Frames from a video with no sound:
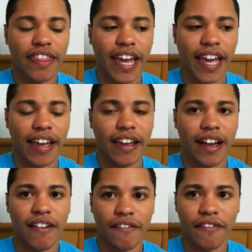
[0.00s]
they
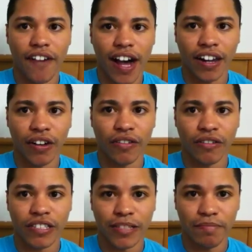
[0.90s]
follow,
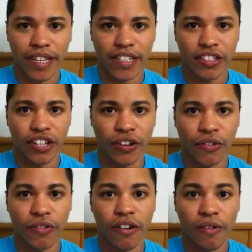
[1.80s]
speak
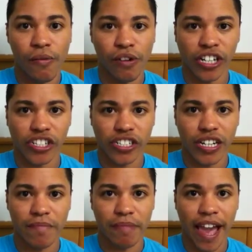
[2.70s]
to,
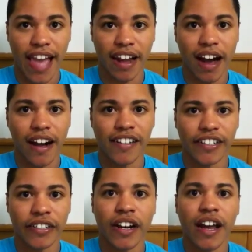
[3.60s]
worship, and
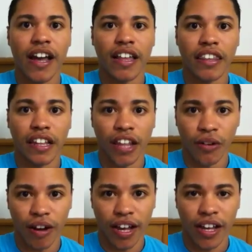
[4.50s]
honor the
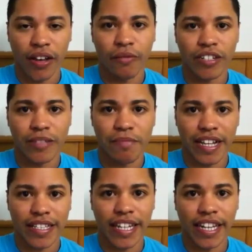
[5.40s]
Loa, which
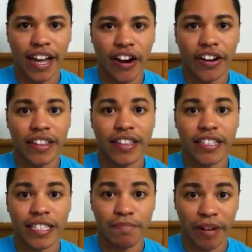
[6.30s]
basically are the
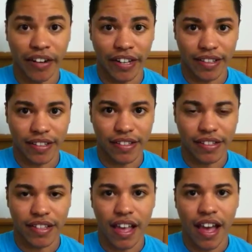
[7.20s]

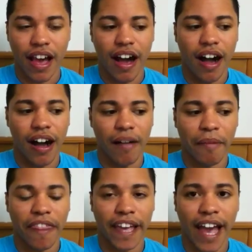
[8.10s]
spirits.
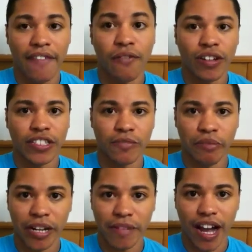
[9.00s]
They have one
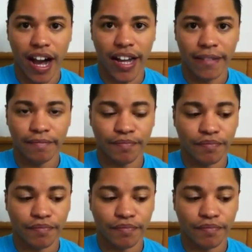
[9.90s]
supreme god,